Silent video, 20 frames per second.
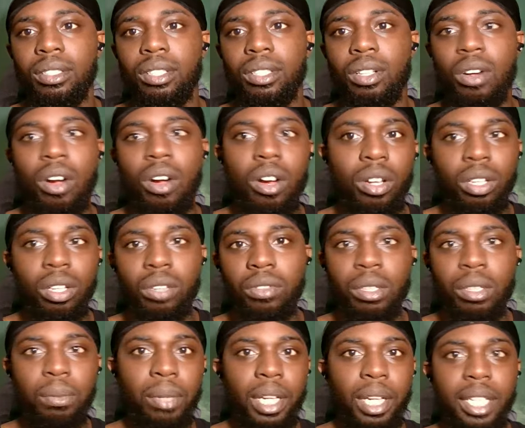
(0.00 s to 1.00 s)
all over
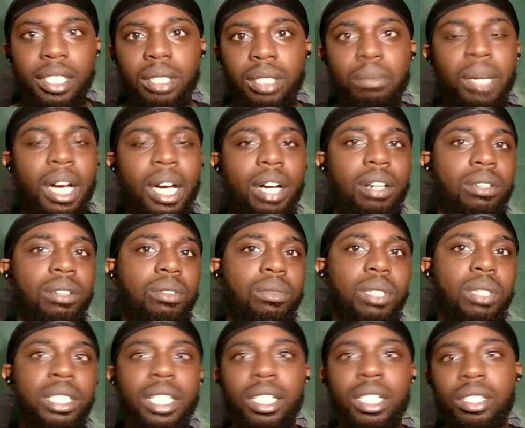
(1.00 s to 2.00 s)
the place about
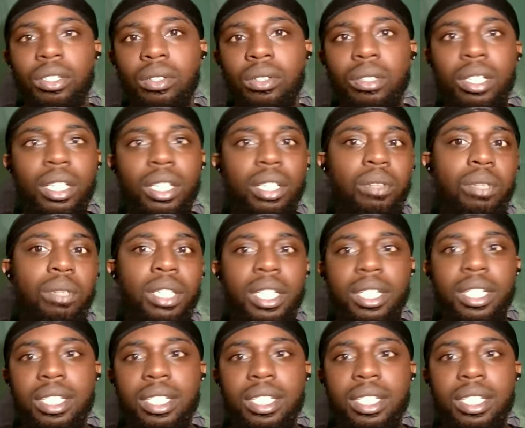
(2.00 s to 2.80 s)
what they're doing, what they're